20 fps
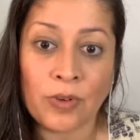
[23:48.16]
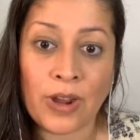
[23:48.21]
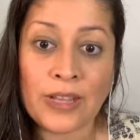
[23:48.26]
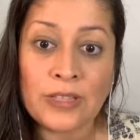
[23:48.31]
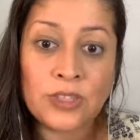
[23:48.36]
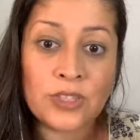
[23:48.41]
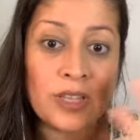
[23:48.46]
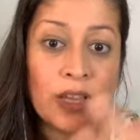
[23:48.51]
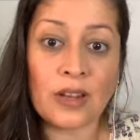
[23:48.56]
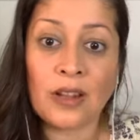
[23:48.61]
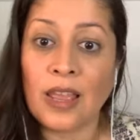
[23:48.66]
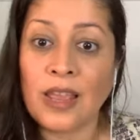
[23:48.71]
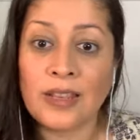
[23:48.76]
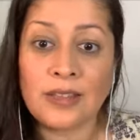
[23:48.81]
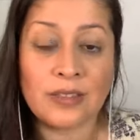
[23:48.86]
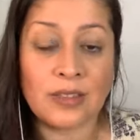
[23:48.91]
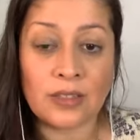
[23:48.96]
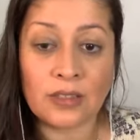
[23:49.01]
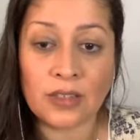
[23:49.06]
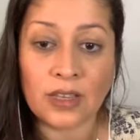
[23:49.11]
Right?
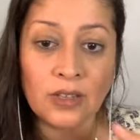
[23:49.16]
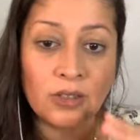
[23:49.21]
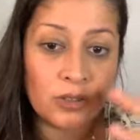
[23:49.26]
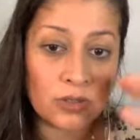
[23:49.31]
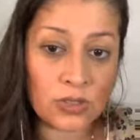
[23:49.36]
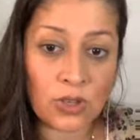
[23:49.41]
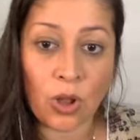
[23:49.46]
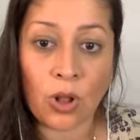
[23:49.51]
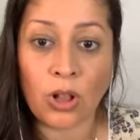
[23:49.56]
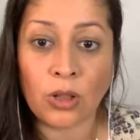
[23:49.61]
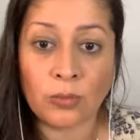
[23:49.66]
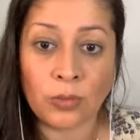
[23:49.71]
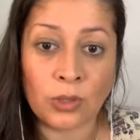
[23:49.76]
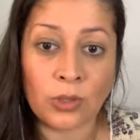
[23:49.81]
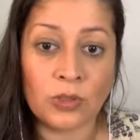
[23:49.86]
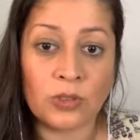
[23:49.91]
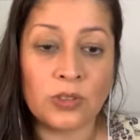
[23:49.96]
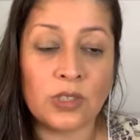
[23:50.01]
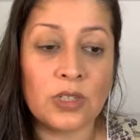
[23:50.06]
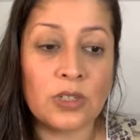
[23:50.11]
Sunlight kills all
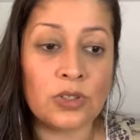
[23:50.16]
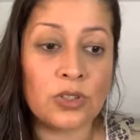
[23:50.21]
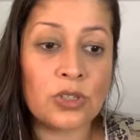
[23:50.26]
mold.